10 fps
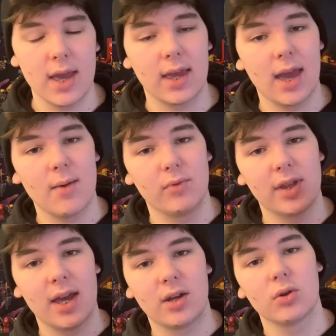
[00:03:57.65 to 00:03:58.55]
it came with
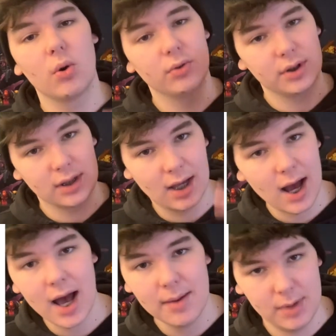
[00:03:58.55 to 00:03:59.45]
a Golden
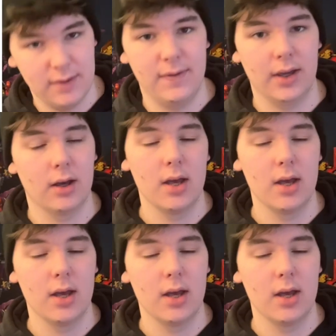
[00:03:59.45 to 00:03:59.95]
Kai minifigure,